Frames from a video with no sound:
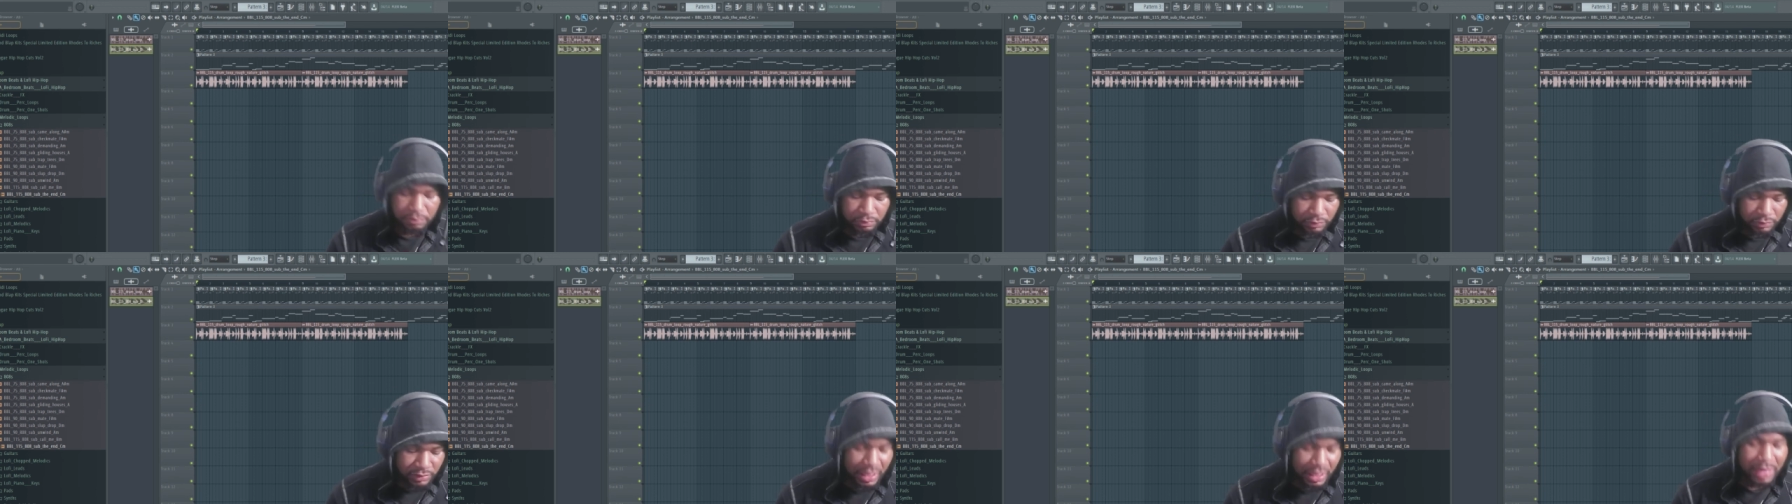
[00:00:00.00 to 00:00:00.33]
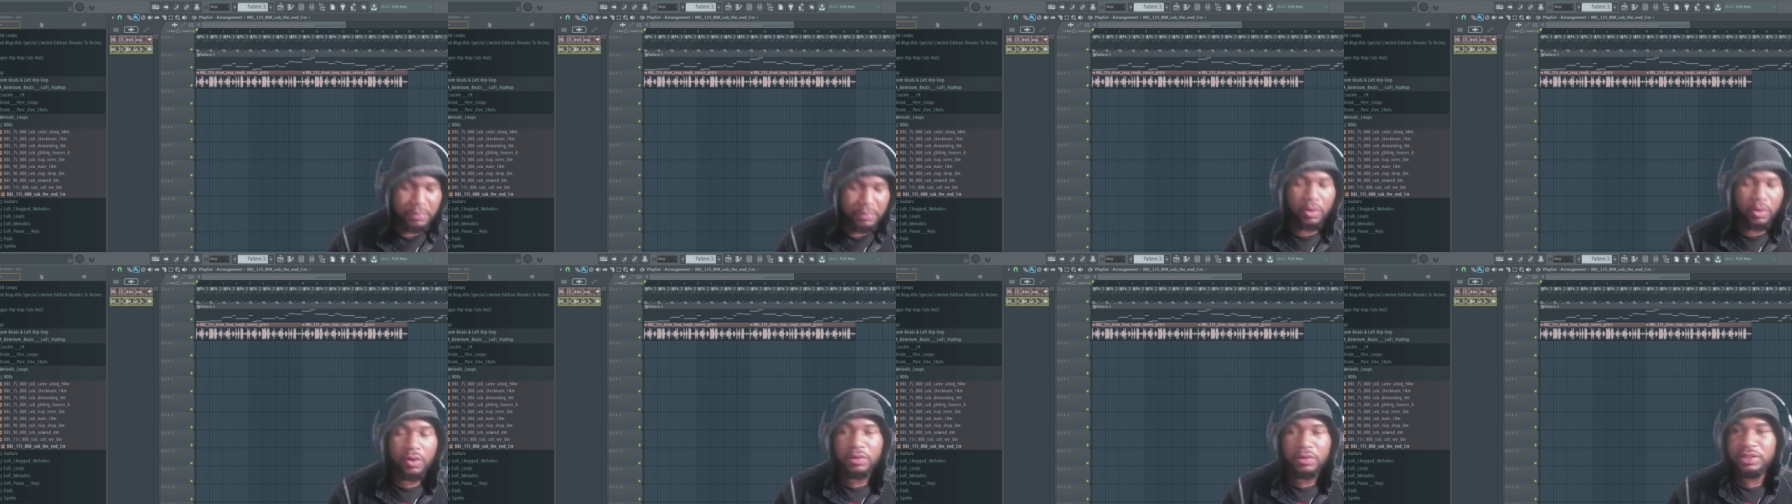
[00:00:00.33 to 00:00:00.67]

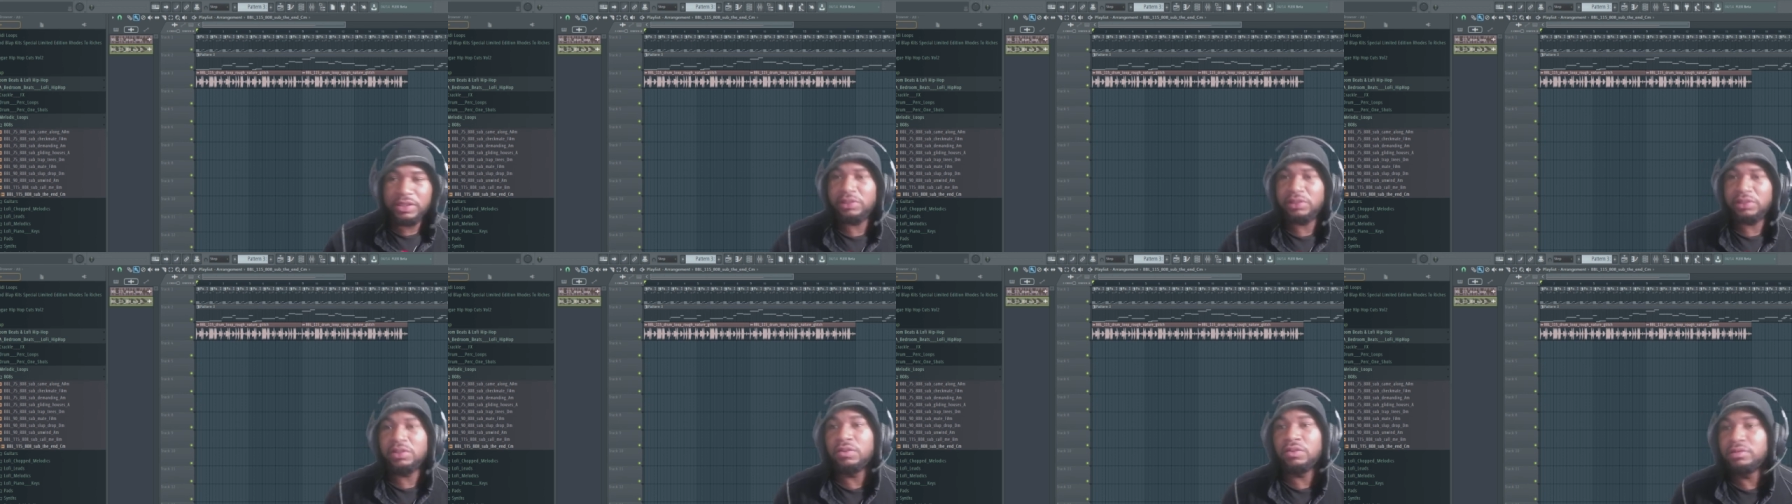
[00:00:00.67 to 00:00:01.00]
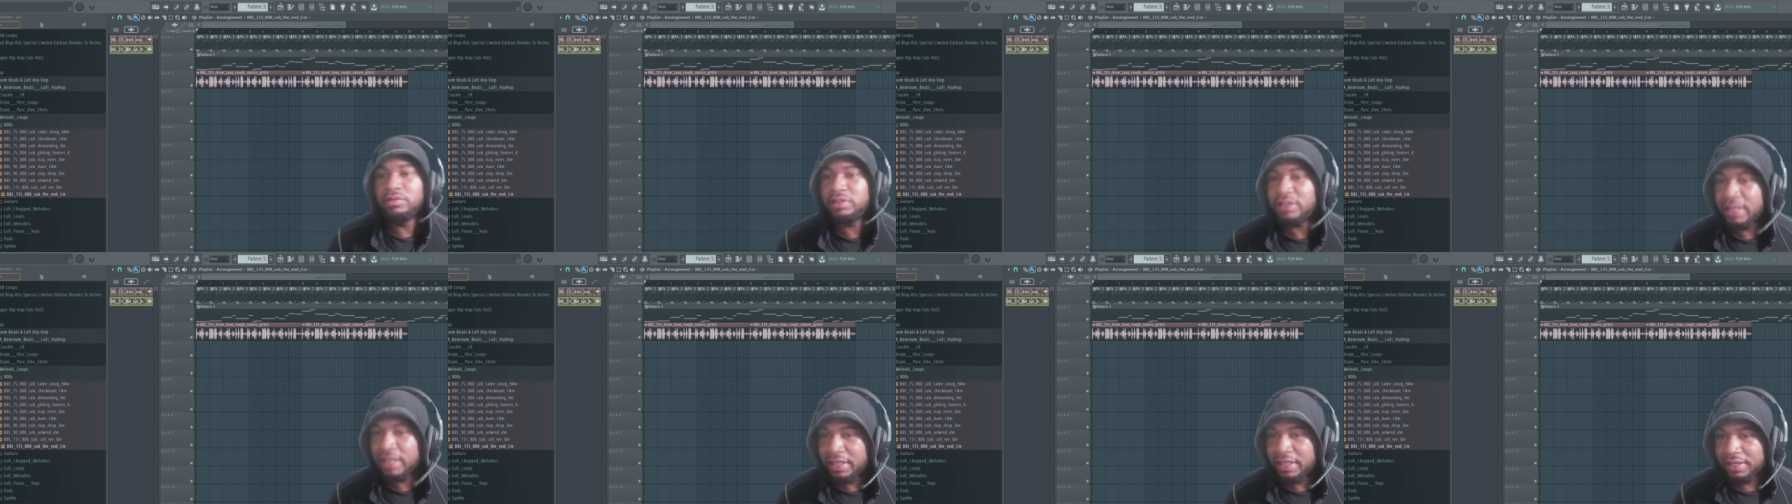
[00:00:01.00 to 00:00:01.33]
type all these
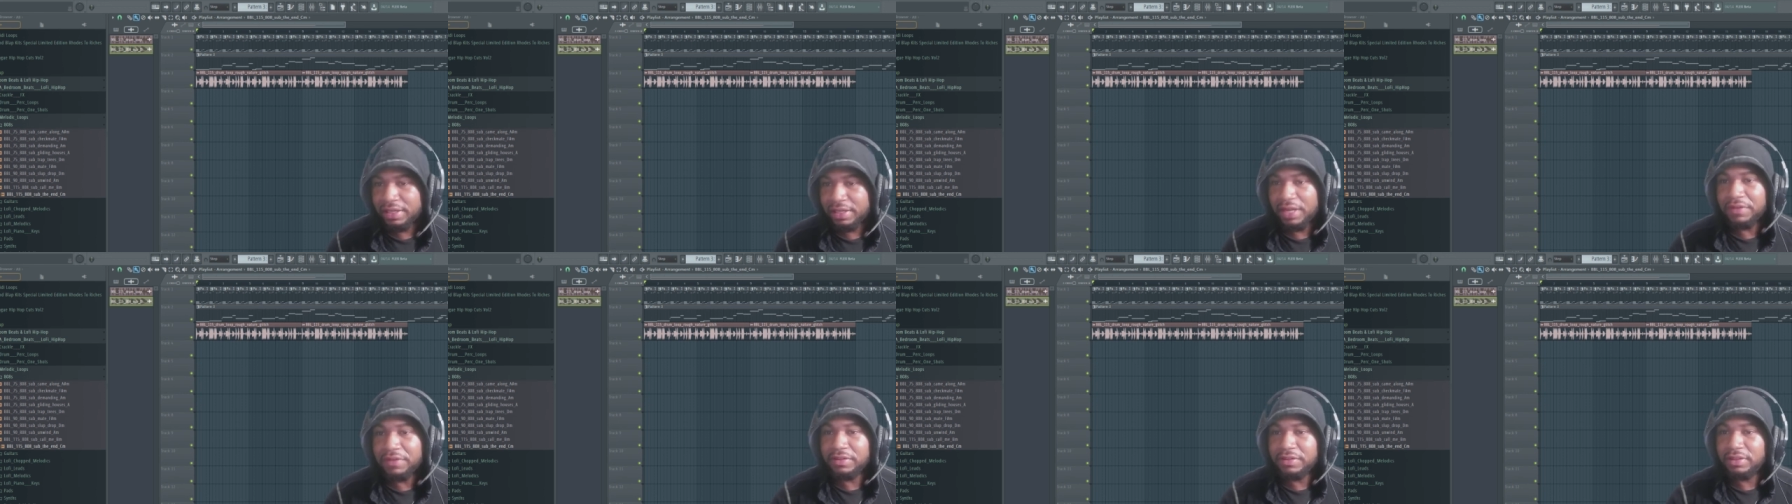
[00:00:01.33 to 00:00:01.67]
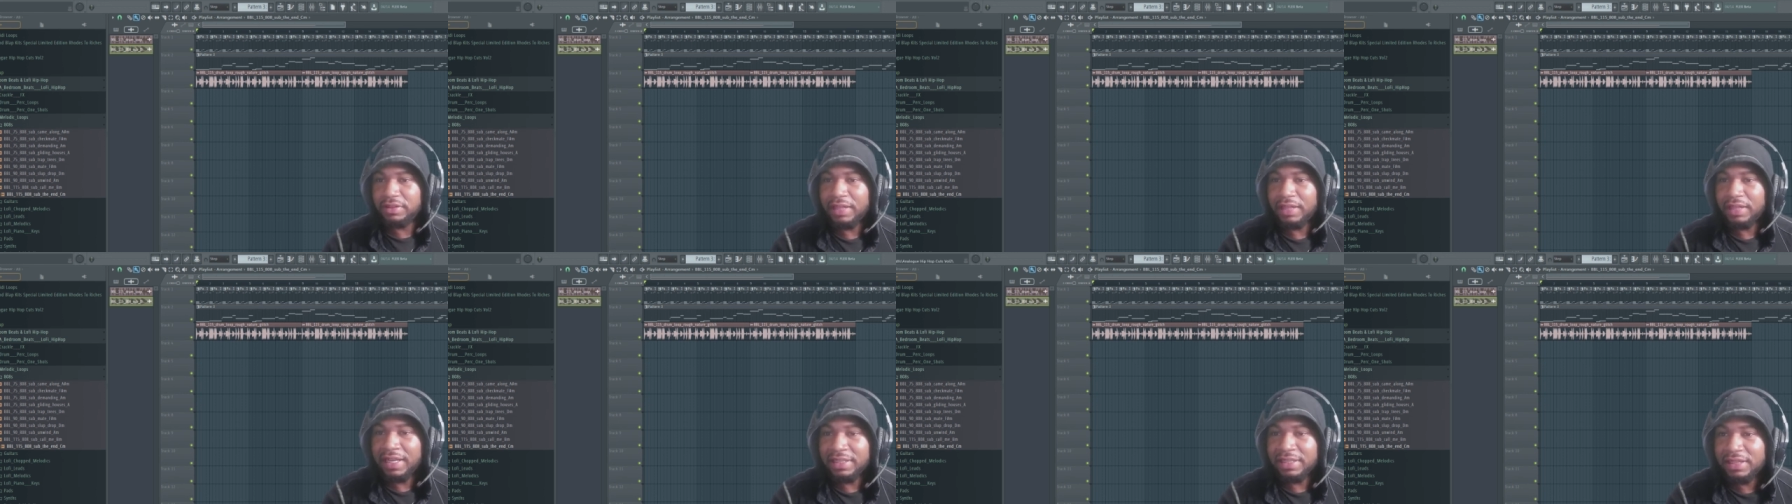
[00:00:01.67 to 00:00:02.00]
notes in and
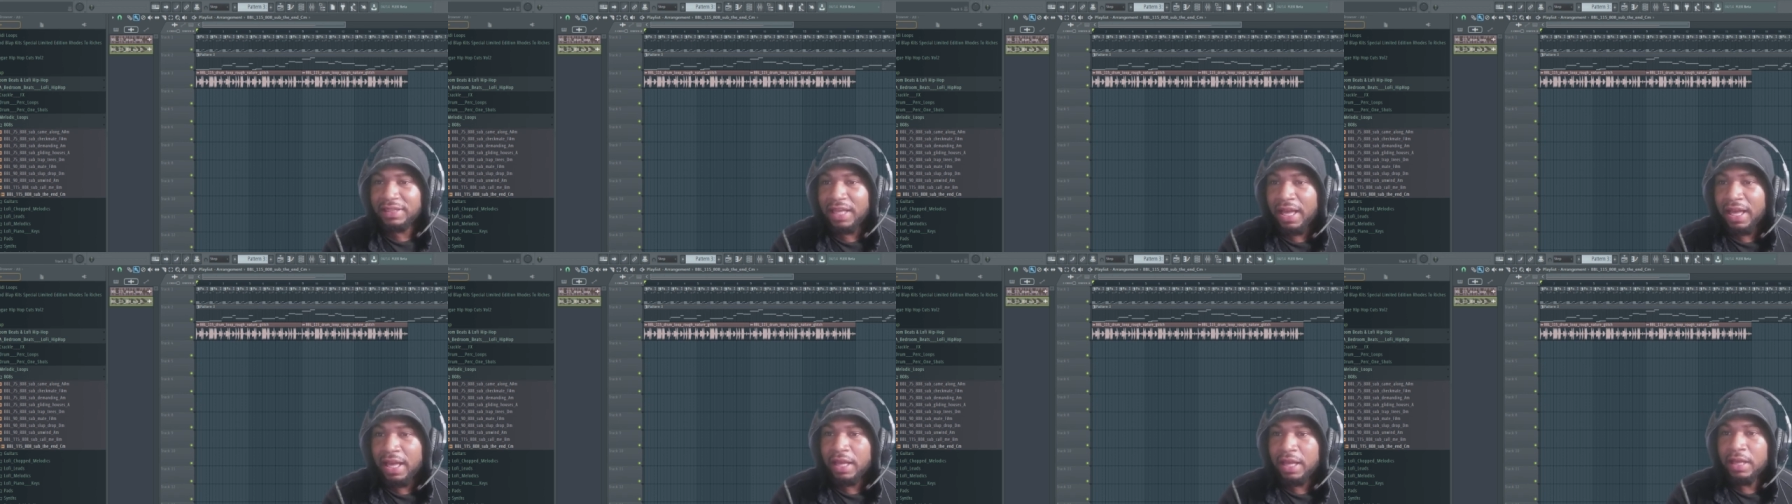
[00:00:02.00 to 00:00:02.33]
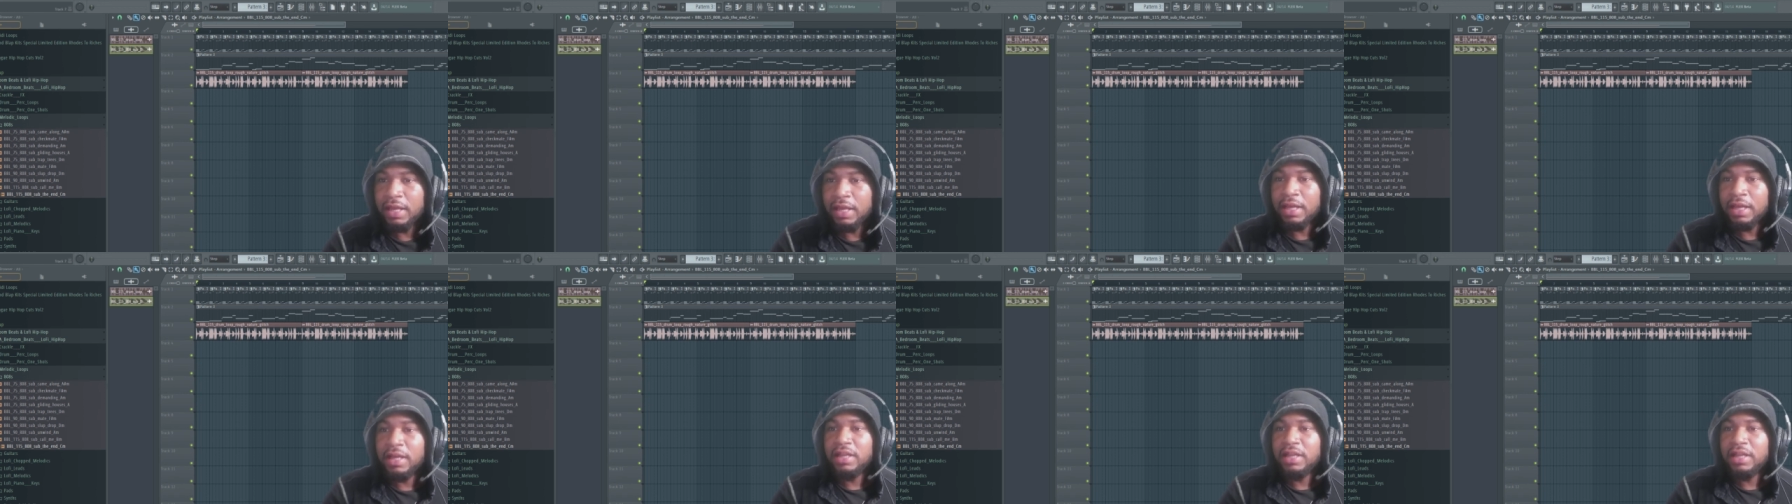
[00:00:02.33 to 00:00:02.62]
everything like that